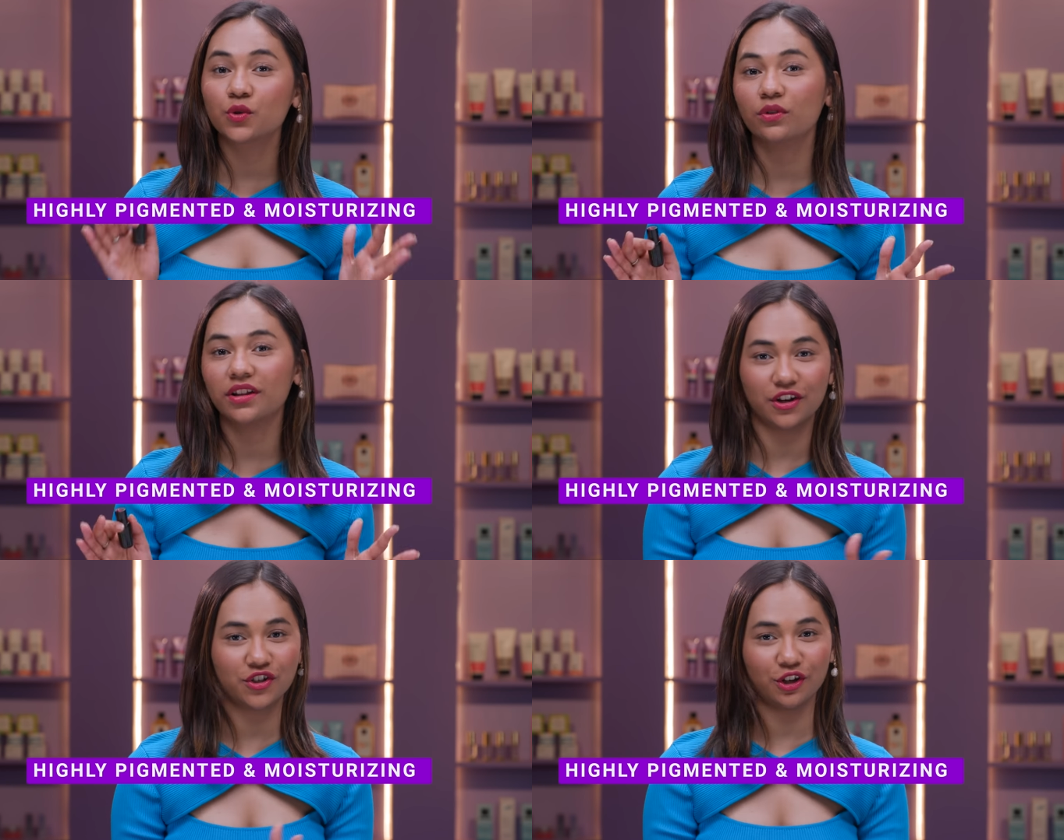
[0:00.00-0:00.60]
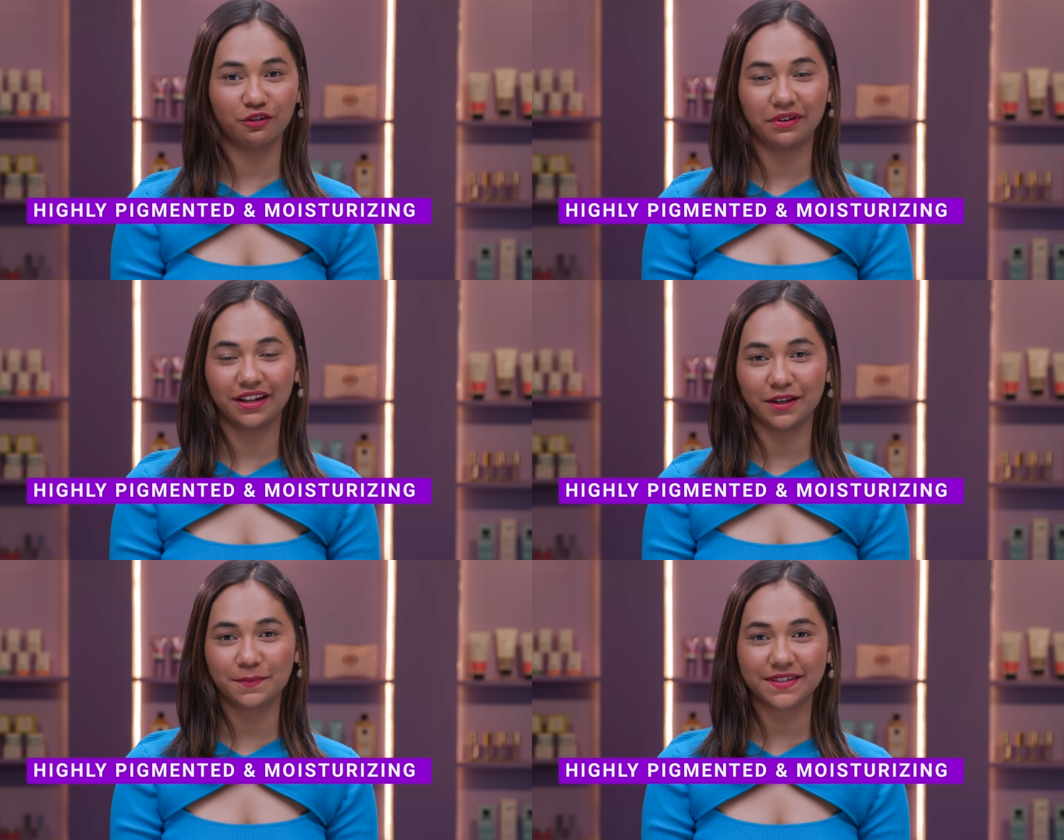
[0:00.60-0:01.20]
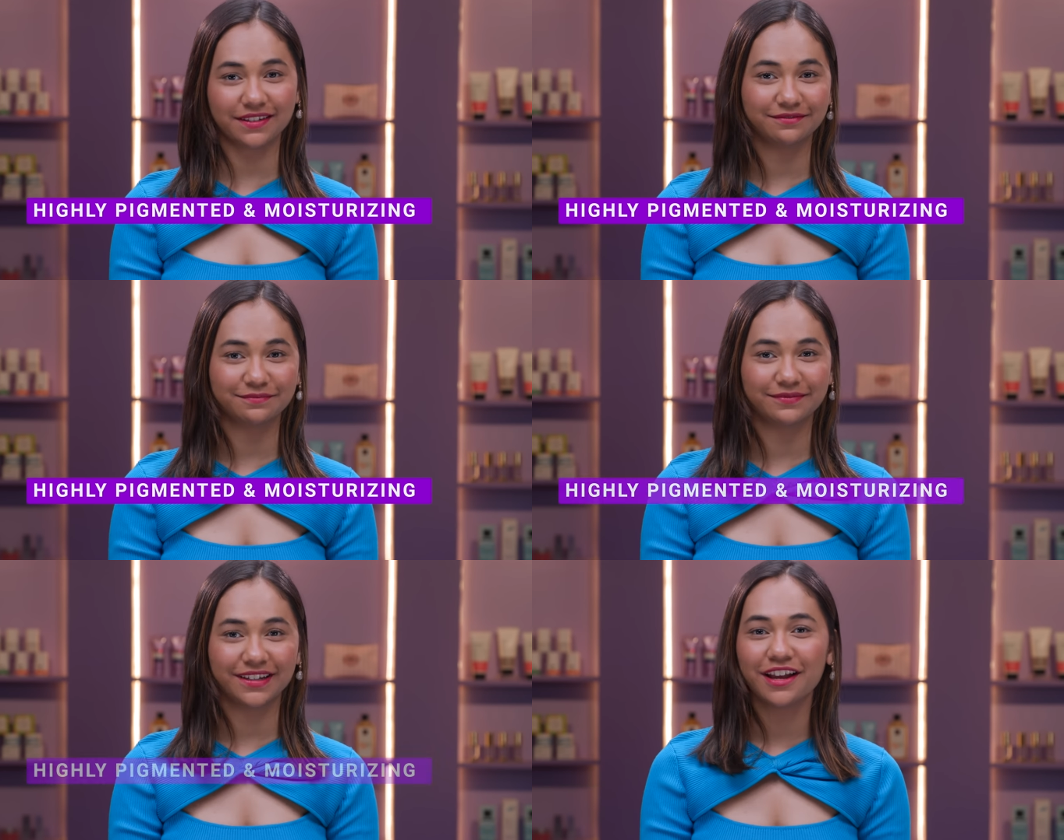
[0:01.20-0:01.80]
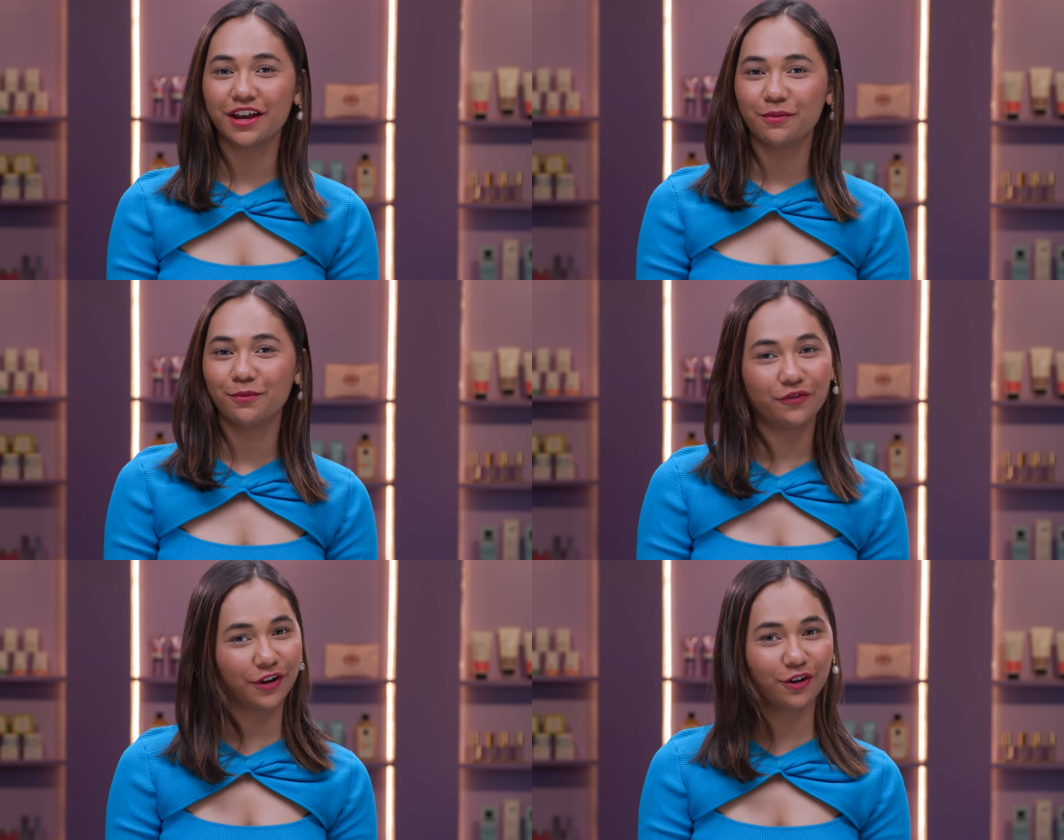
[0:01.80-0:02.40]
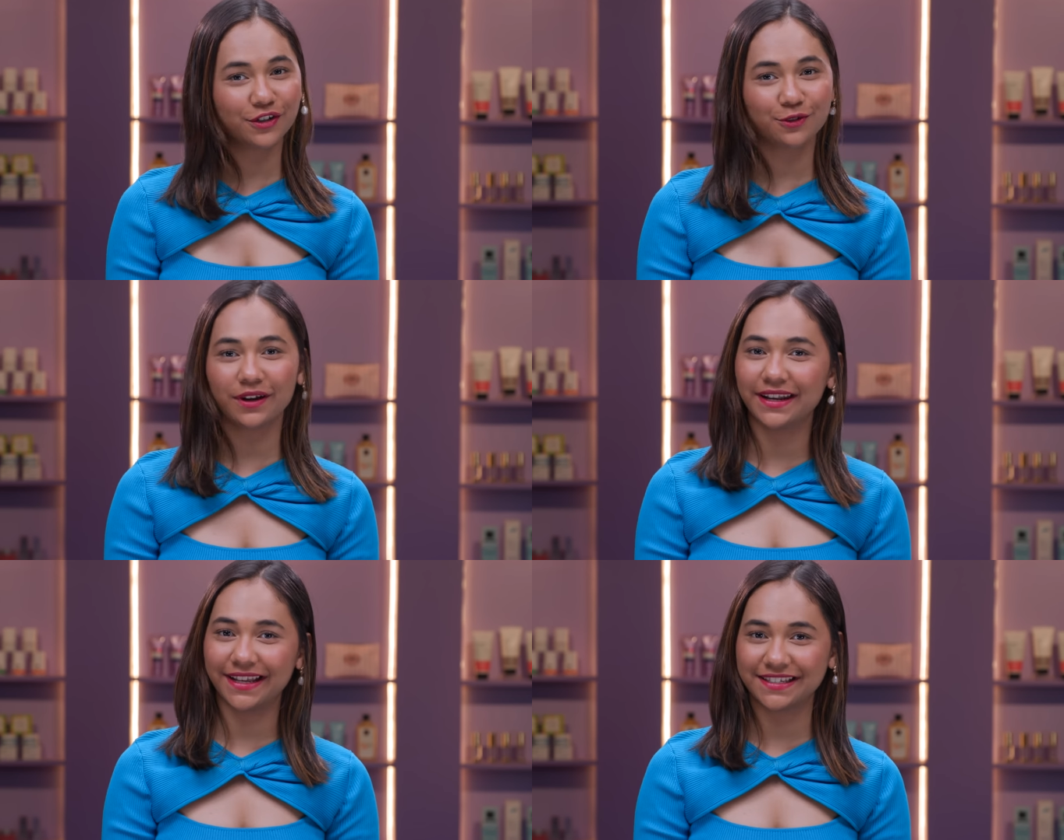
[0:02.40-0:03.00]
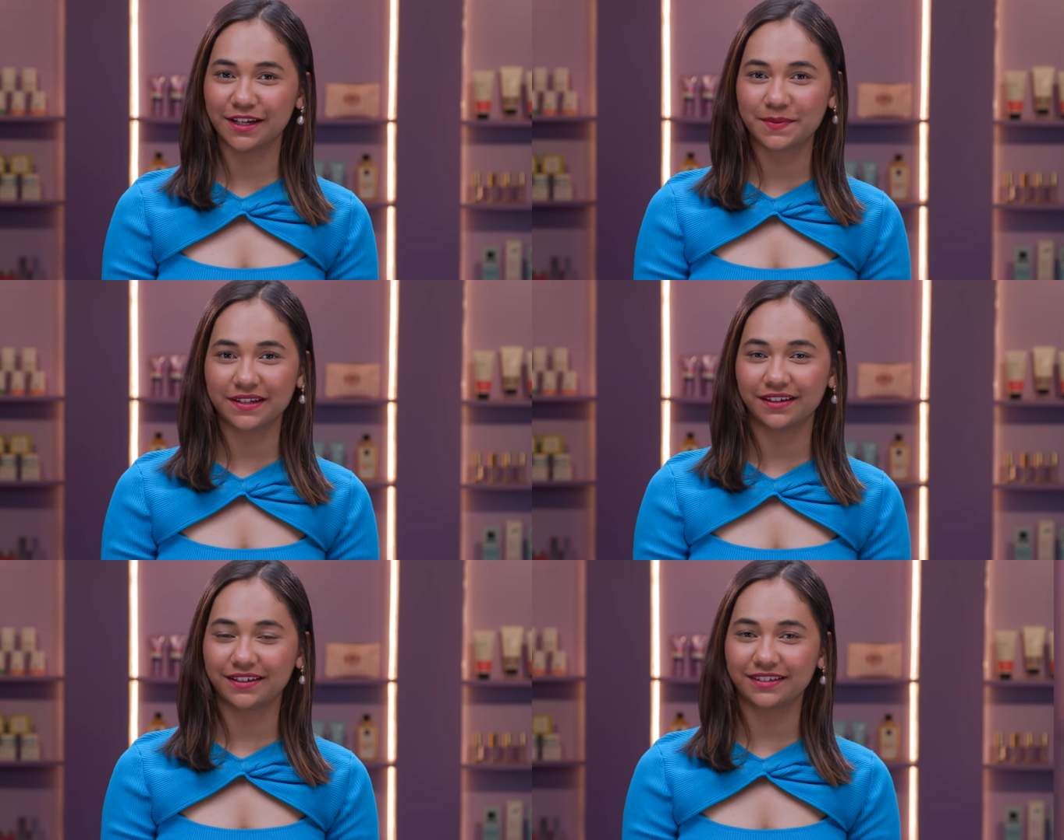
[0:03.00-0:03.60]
so nourishing on my lips. Moving on to our next lipstick.